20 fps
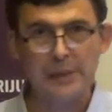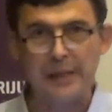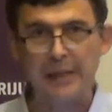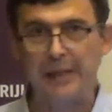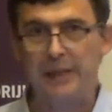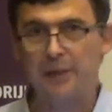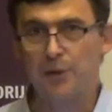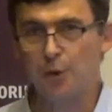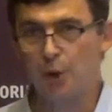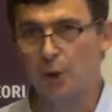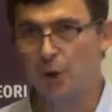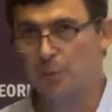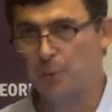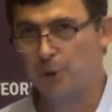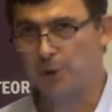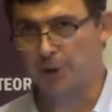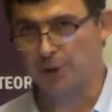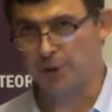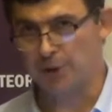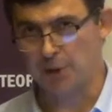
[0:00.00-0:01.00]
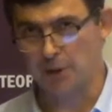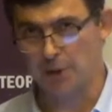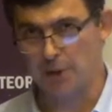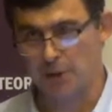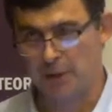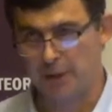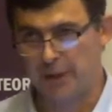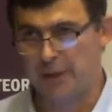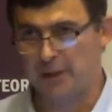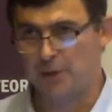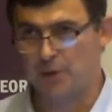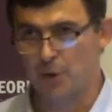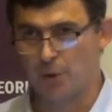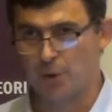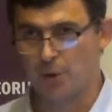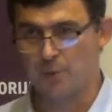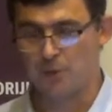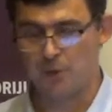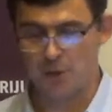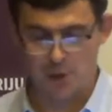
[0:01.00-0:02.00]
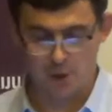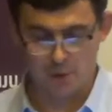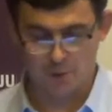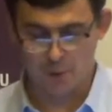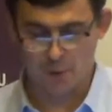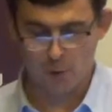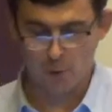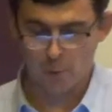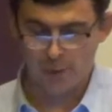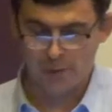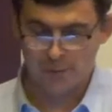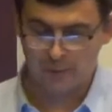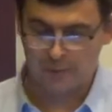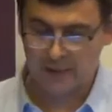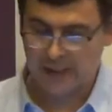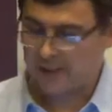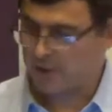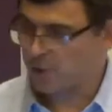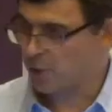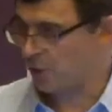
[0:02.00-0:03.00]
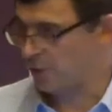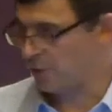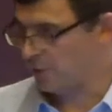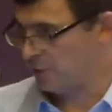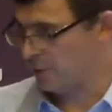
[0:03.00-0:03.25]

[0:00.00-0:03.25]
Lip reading: interpreted in terms of reflection,